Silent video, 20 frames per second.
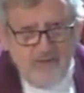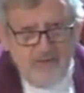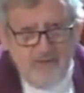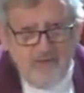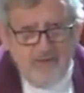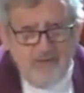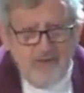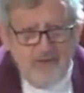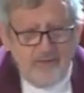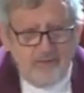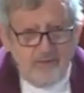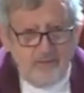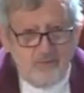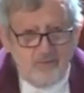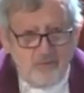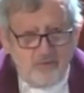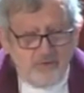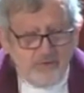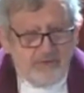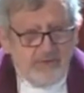and
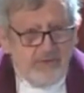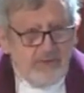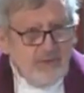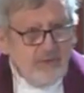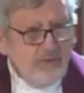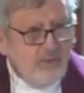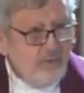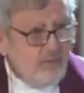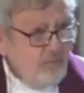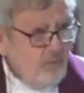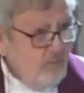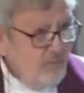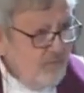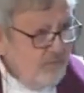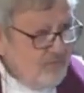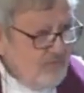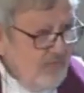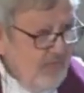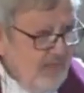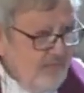she was
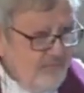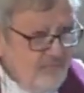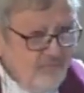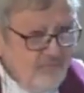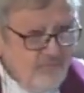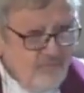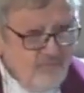left.